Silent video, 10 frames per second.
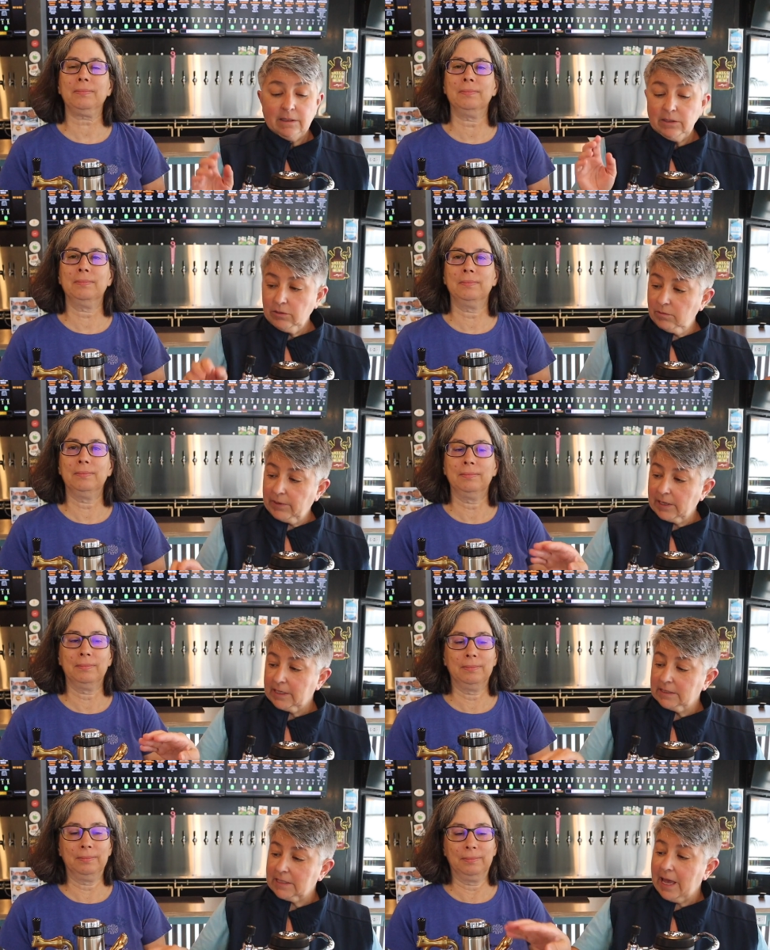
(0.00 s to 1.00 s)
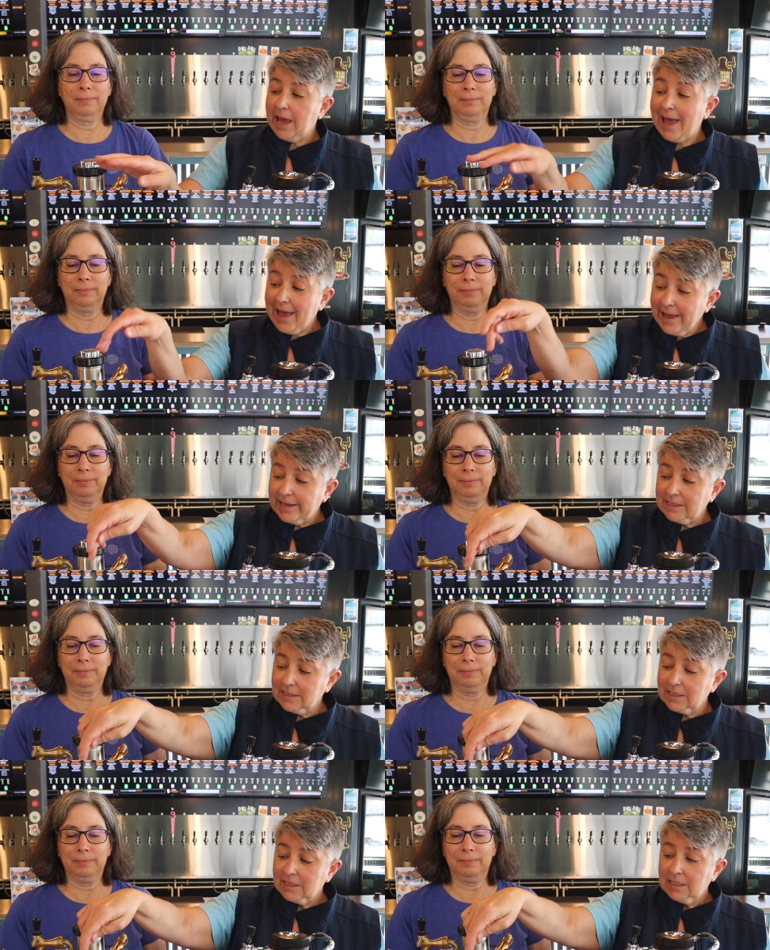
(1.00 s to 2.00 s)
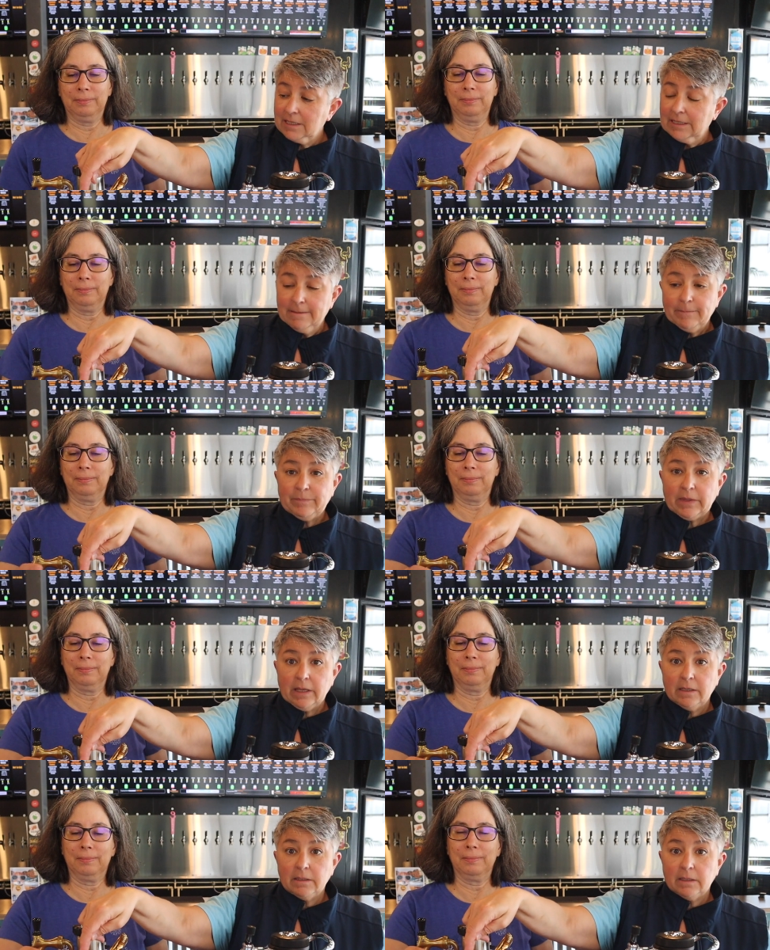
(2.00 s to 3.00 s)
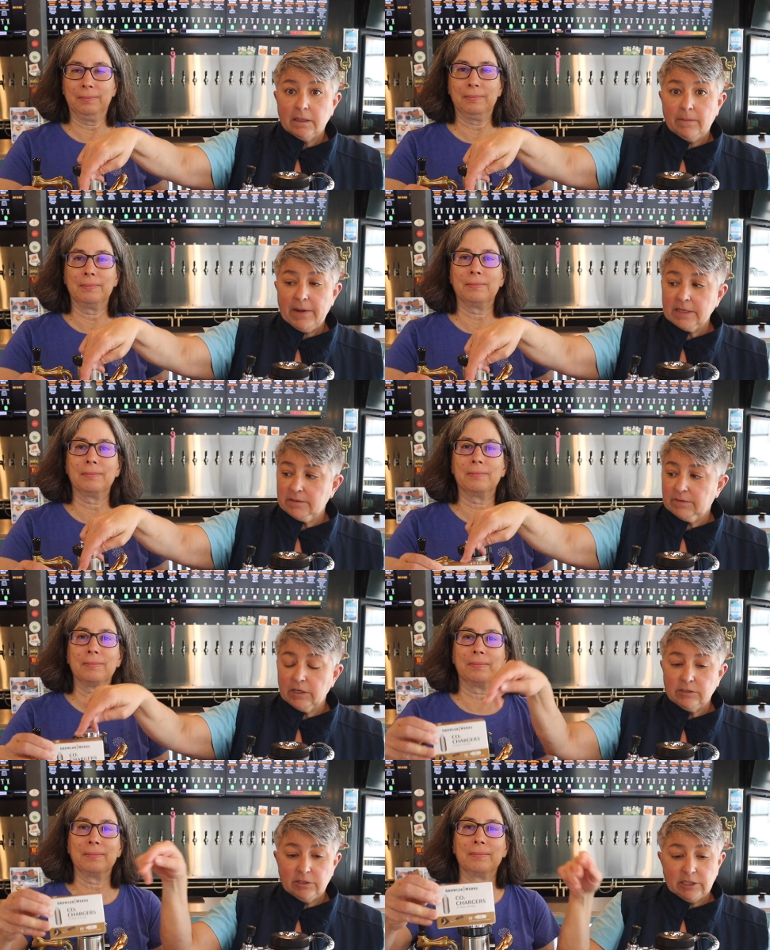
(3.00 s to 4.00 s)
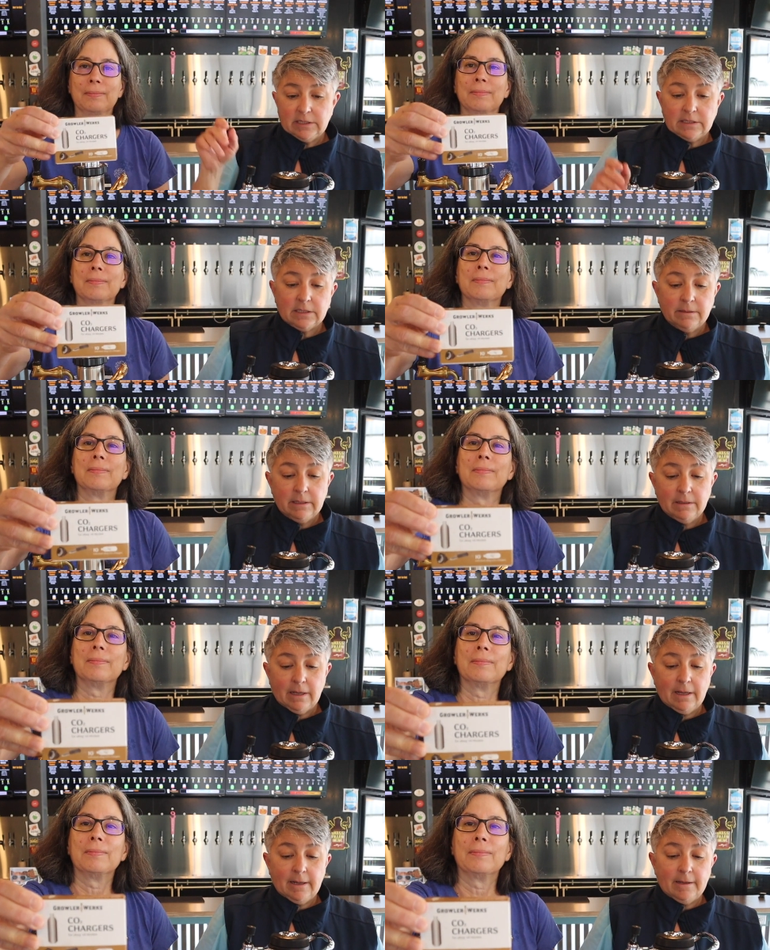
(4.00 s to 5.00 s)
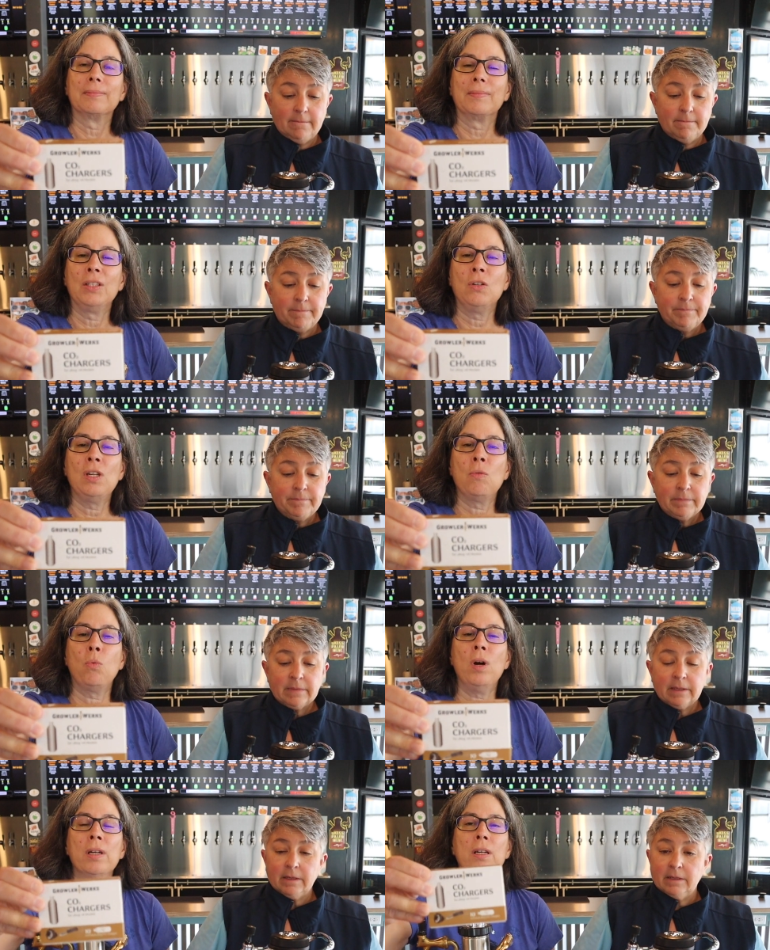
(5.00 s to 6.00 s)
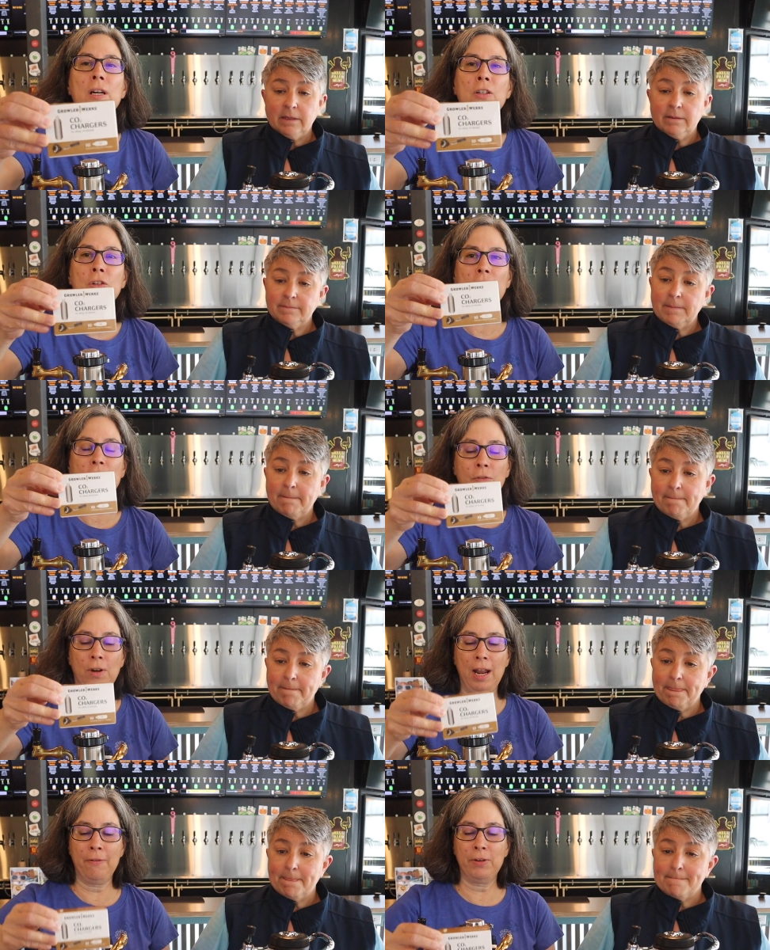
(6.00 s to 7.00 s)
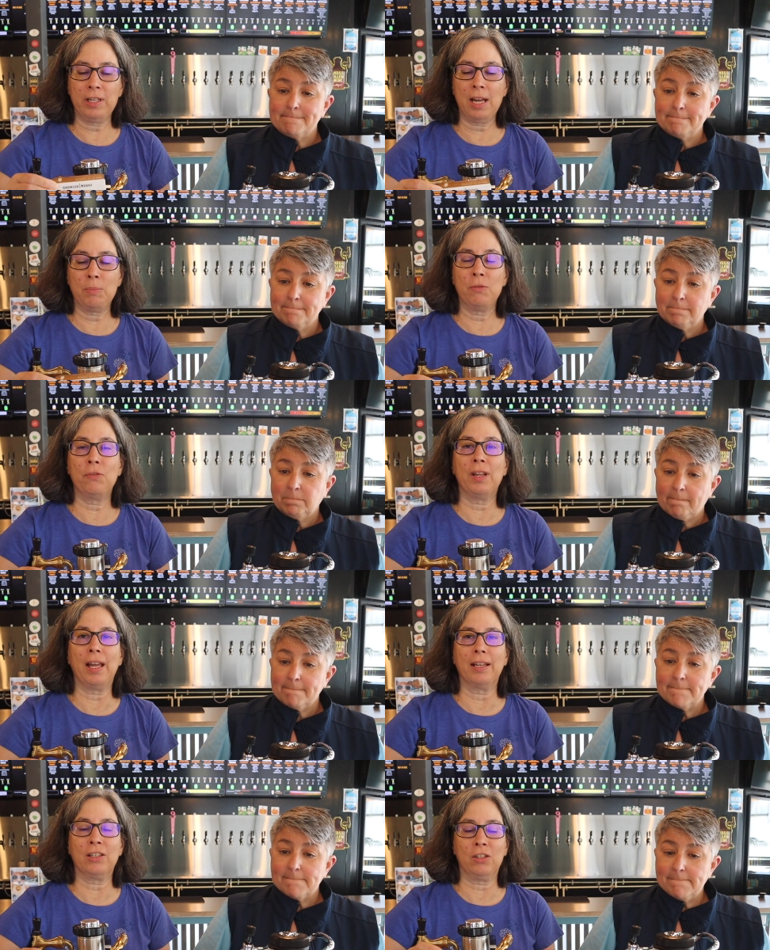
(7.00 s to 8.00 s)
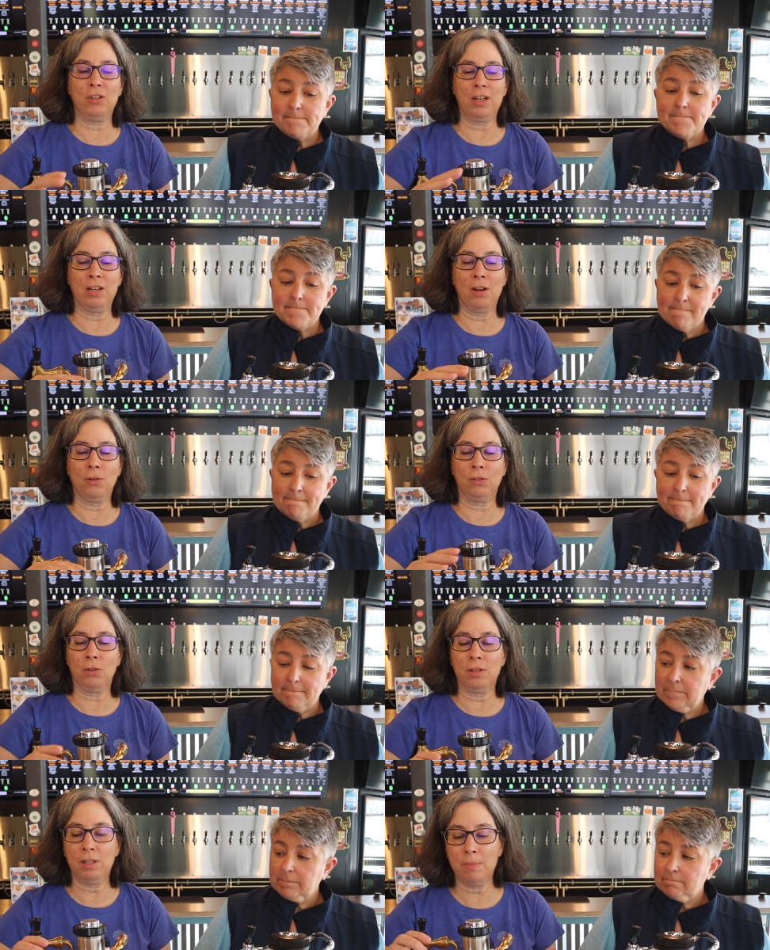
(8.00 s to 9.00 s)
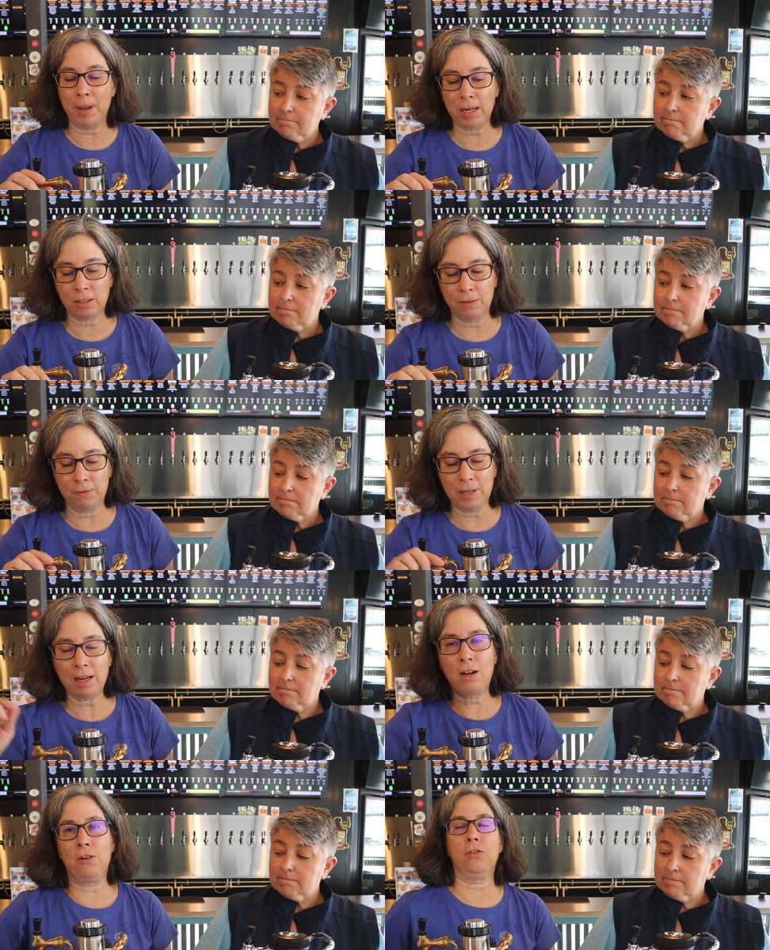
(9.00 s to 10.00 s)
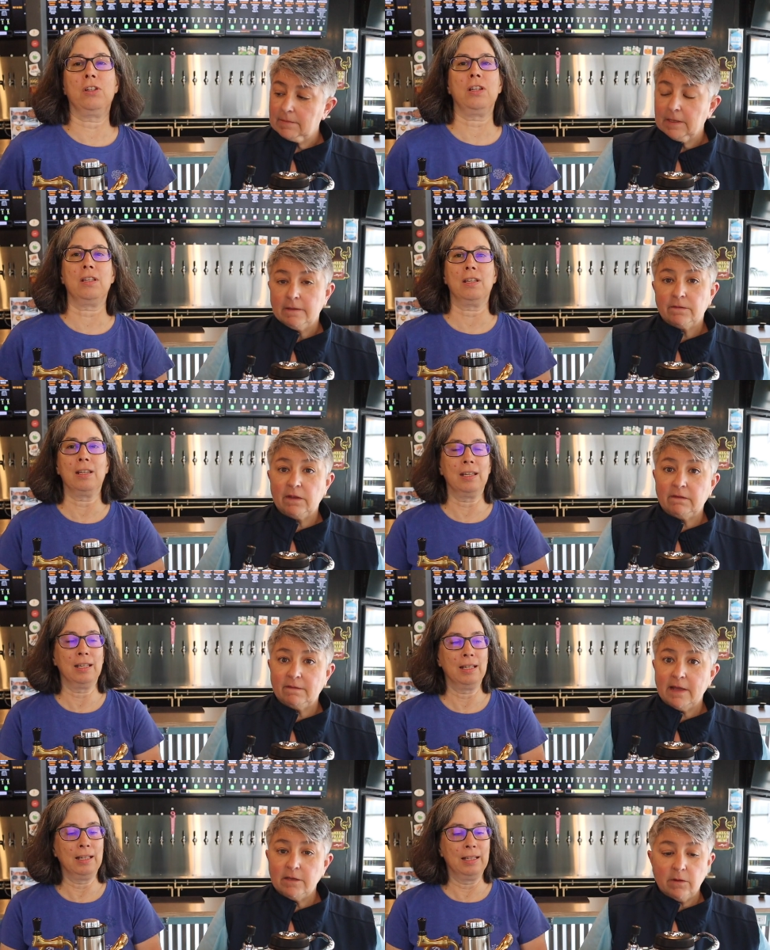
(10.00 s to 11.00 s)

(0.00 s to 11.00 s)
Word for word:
Speaker 1: U pints and a box of cartridges. Um,
Speaker 2: you need one cartridge for every time you fill it, just so you mm-hmm. know. So this is a box of 10 cartridges. So
Speaker 1: that's 10